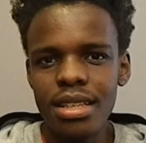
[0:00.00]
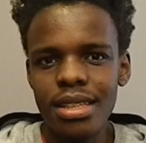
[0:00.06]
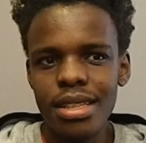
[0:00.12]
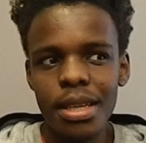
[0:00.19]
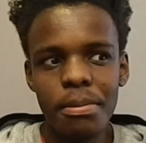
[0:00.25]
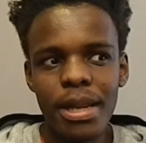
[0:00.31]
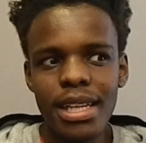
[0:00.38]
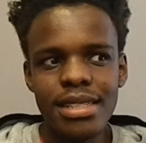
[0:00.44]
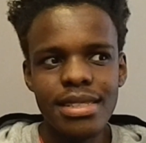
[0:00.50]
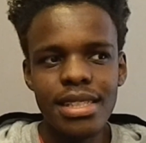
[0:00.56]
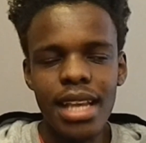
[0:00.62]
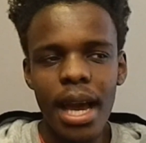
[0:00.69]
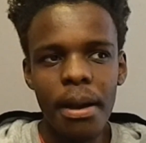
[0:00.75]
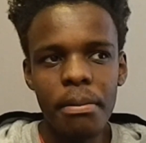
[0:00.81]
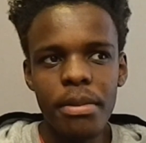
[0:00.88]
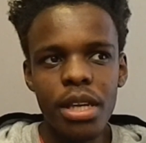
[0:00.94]

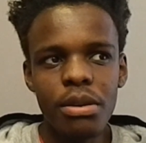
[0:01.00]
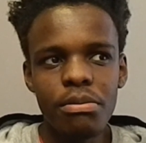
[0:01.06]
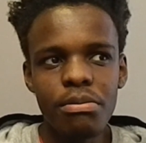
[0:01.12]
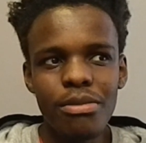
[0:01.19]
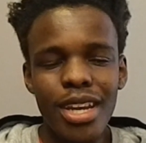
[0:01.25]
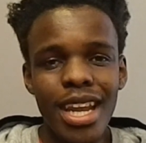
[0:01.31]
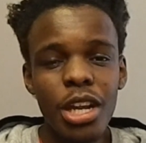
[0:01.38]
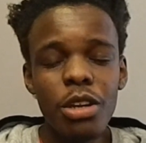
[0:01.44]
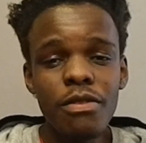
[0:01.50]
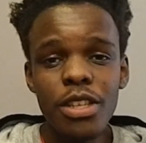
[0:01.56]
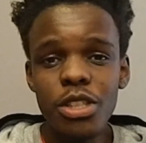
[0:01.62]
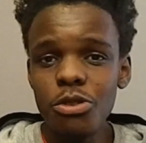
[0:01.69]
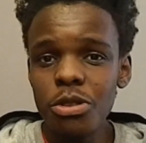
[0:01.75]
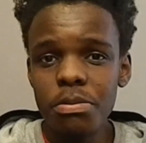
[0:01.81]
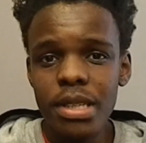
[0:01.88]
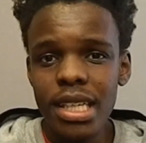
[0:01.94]
None of us
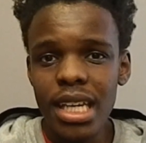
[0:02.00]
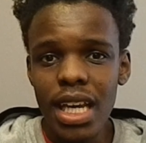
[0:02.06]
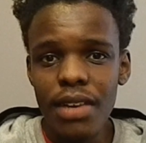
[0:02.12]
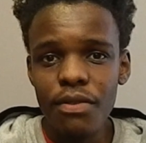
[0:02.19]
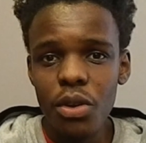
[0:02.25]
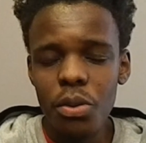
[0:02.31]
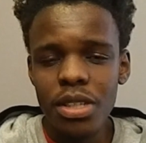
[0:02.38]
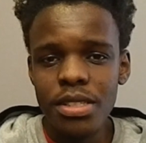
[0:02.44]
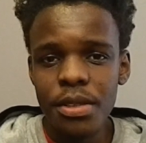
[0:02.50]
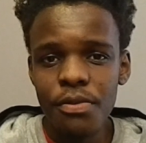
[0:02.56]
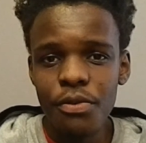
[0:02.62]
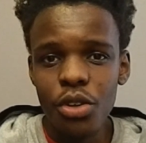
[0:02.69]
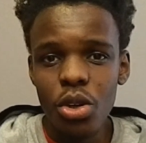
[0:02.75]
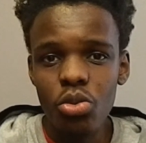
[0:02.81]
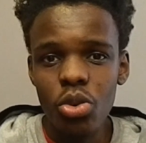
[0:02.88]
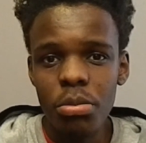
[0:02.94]
would be here if it wasn't
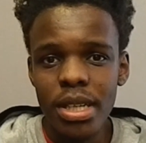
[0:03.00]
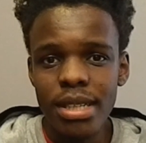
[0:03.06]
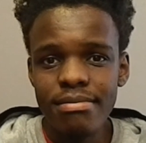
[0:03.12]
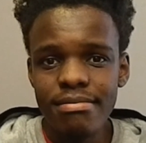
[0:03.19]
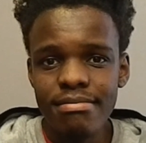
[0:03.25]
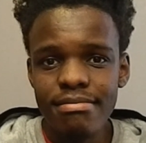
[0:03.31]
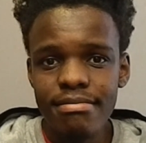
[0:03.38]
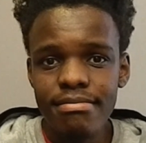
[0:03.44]
for a woman.